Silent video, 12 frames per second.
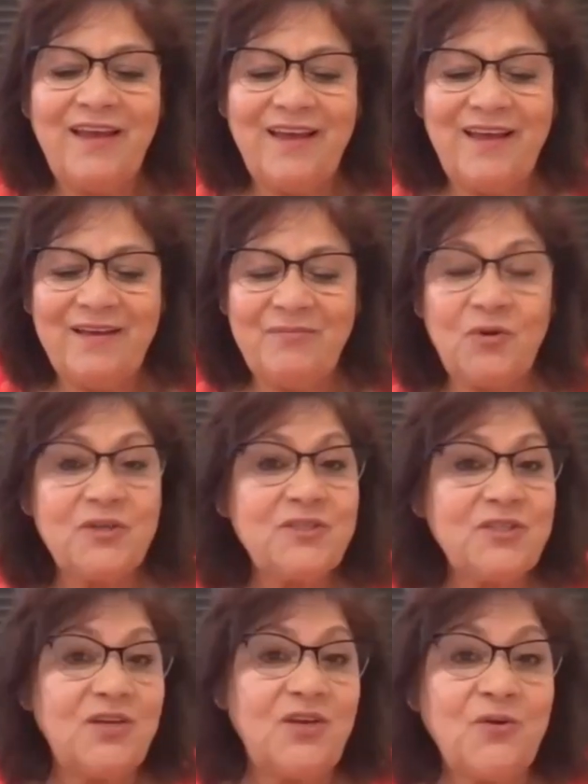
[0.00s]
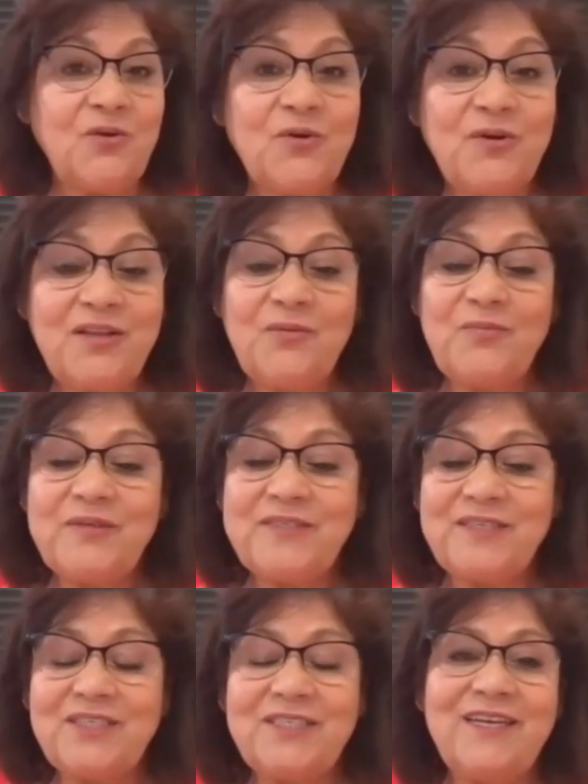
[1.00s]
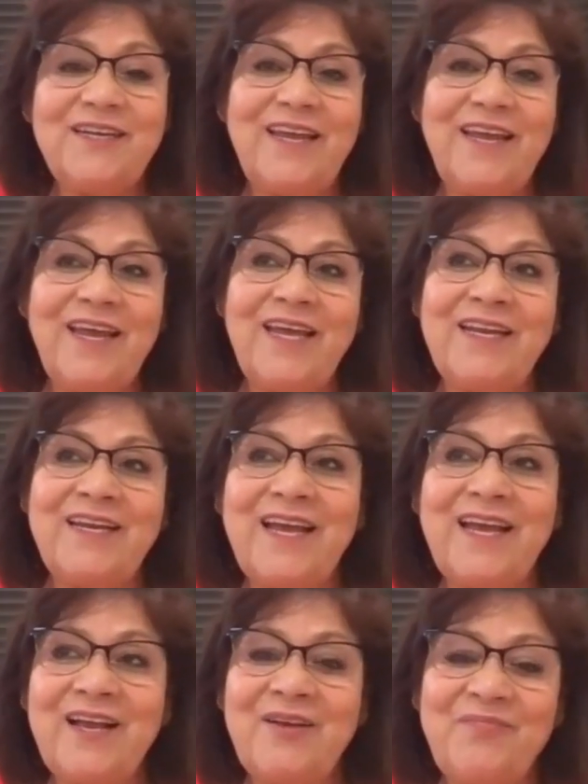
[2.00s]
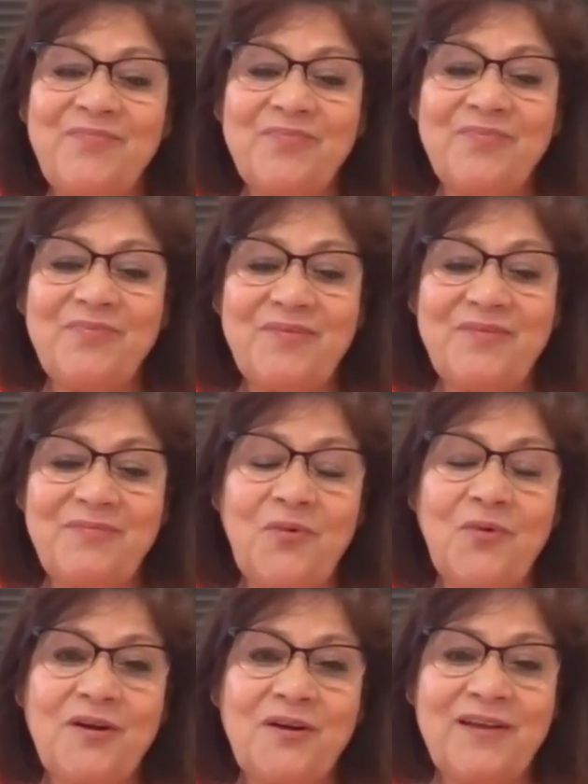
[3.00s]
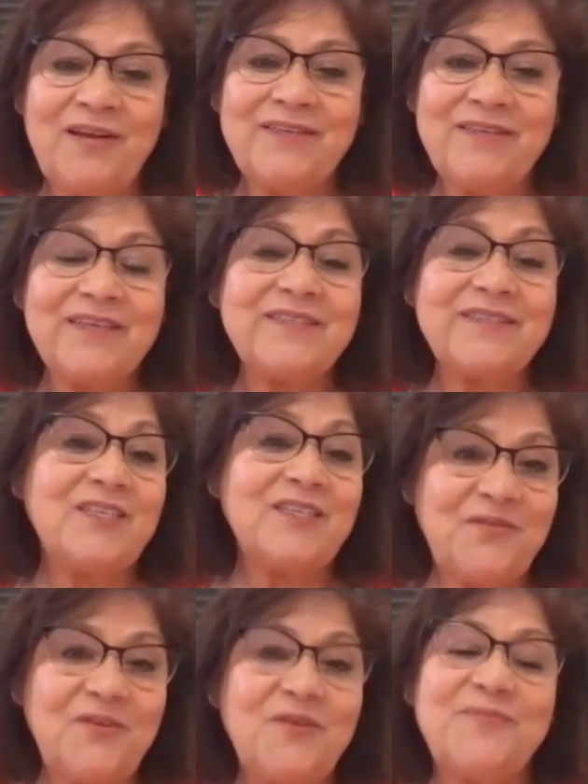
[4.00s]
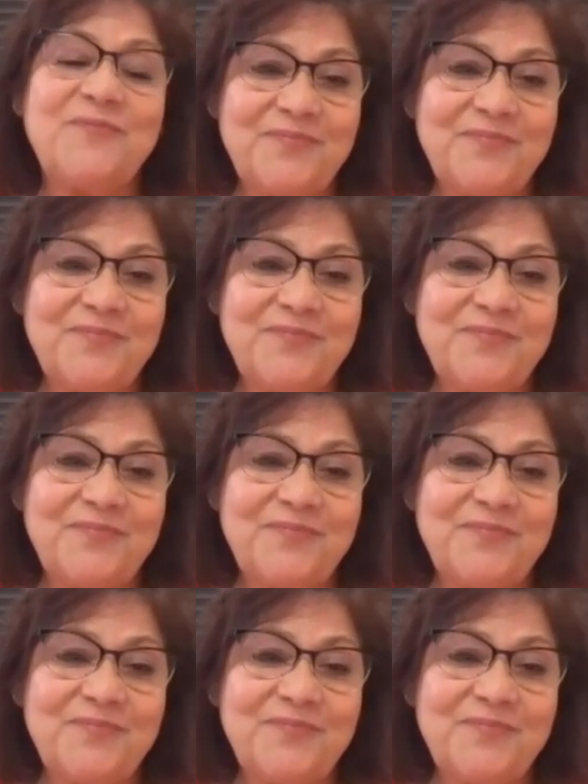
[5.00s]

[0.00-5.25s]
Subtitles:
more secure in their position and more successful.